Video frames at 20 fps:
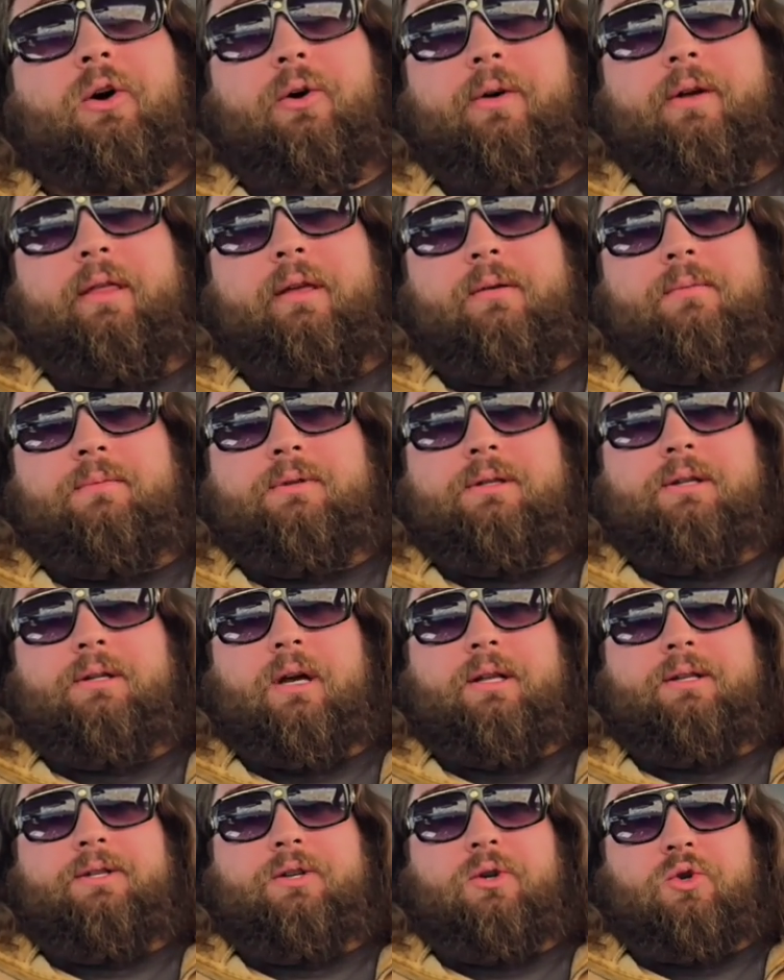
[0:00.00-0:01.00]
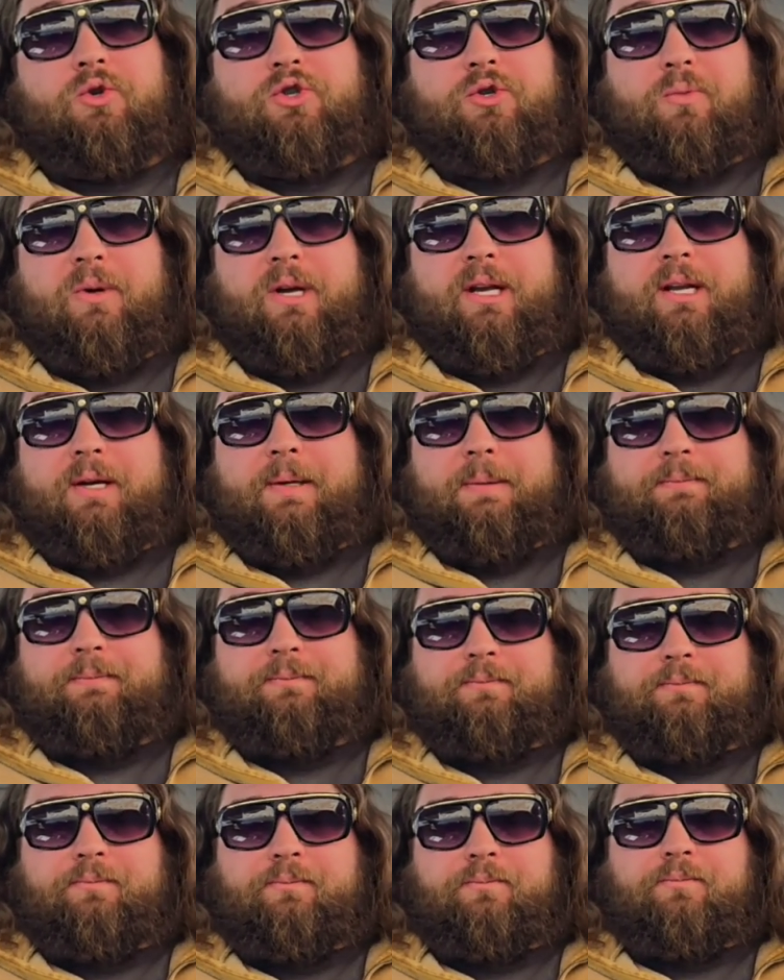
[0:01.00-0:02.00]
algorithms on social media.
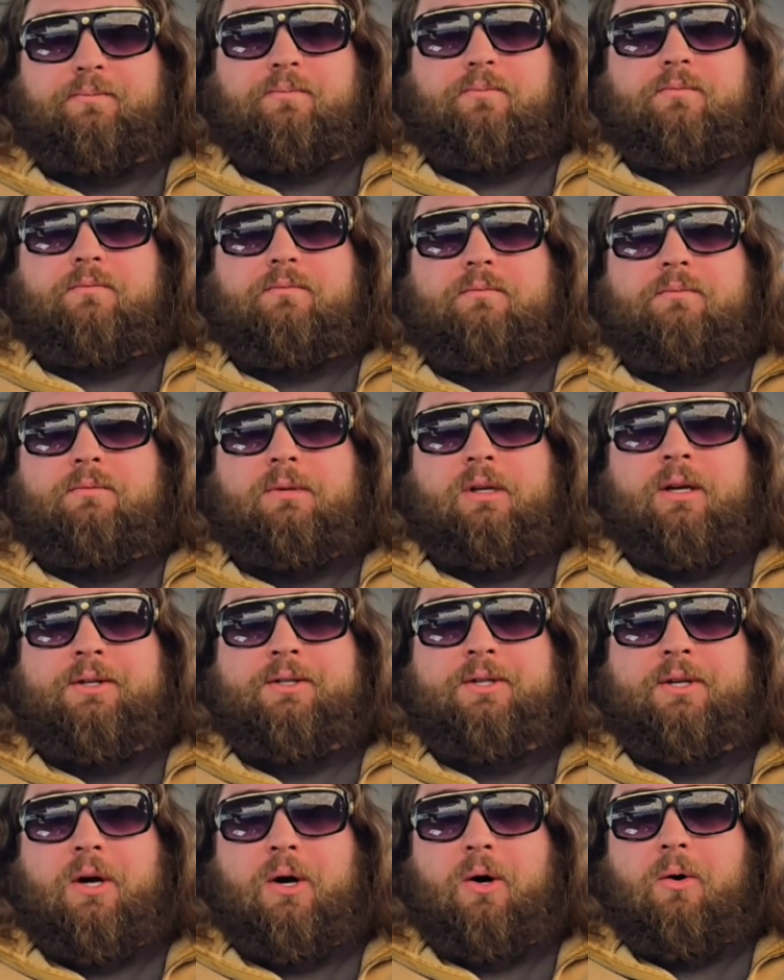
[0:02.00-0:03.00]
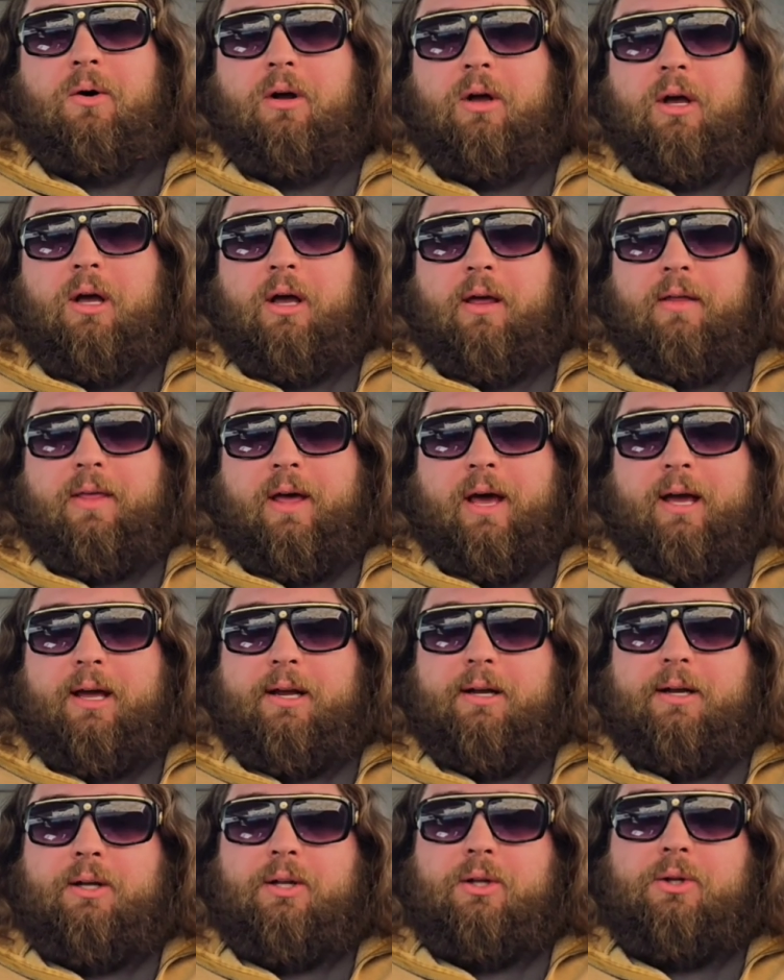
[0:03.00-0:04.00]
So
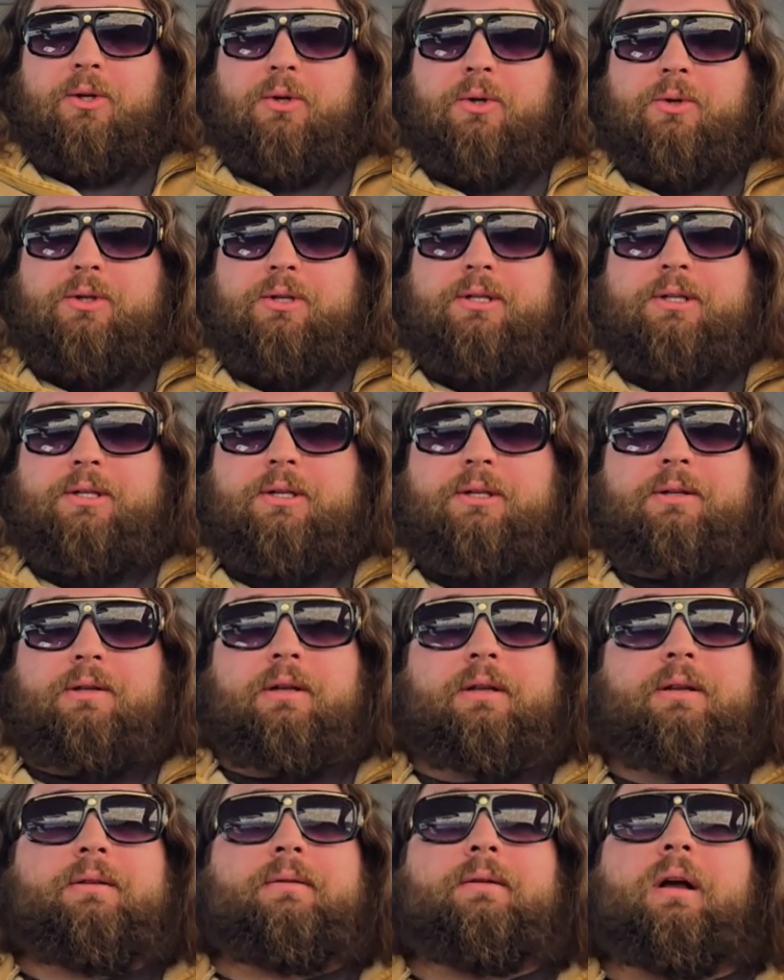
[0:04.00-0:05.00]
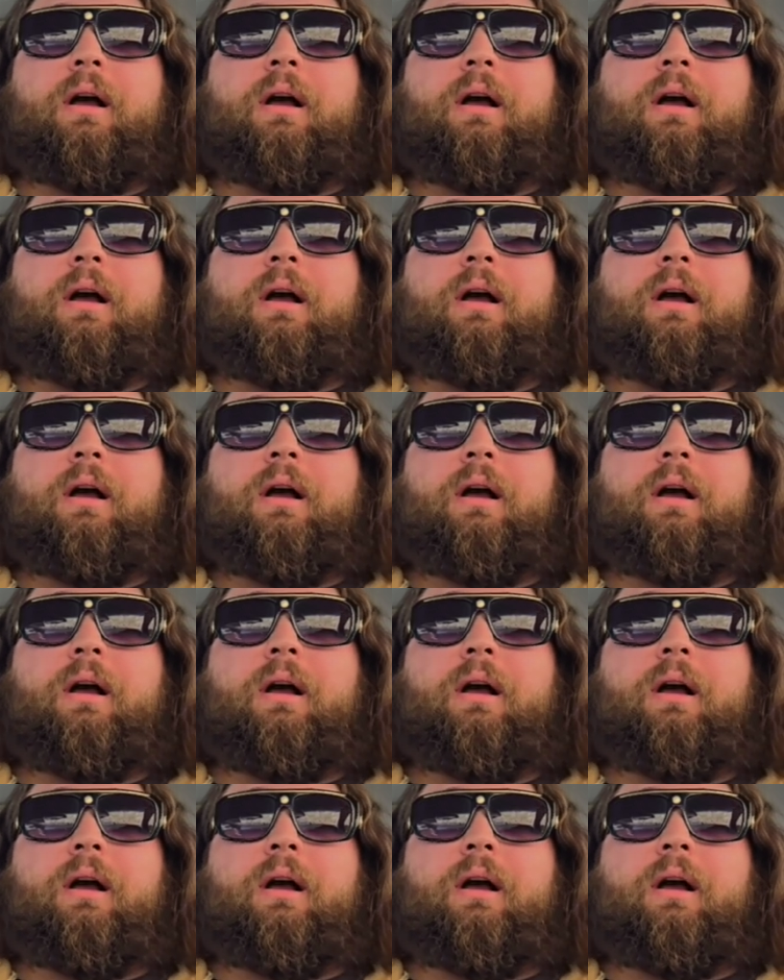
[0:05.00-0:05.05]
that includes